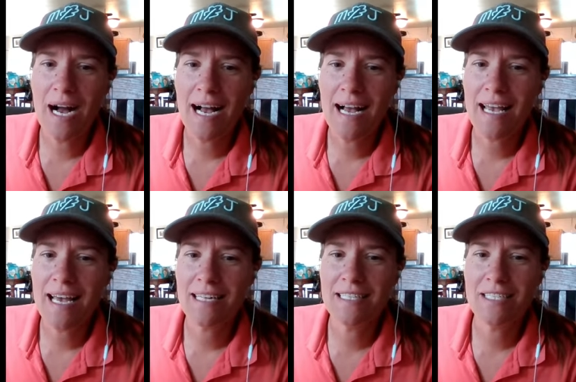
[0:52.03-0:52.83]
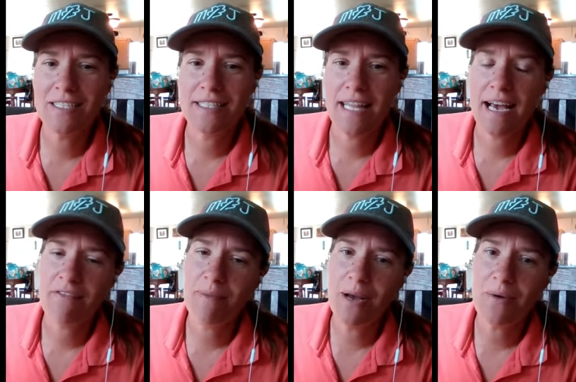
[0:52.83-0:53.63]
I had to just laugh
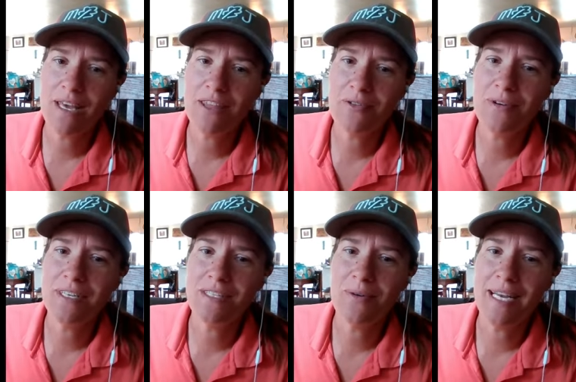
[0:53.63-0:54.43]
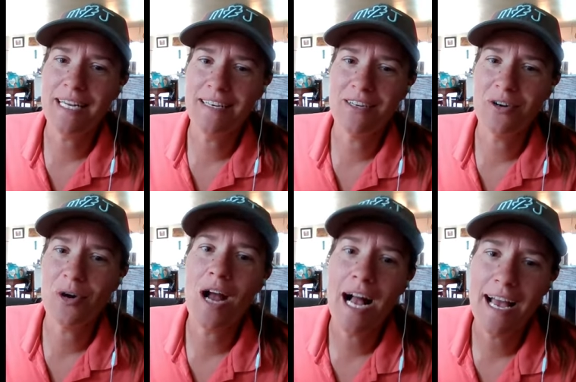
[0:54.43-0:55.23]
my way through it so I didn't
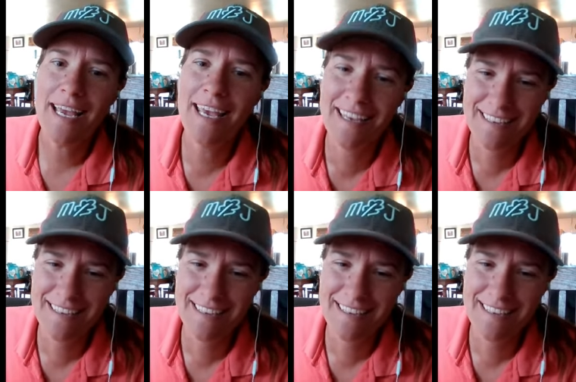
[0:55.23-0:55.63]
cry.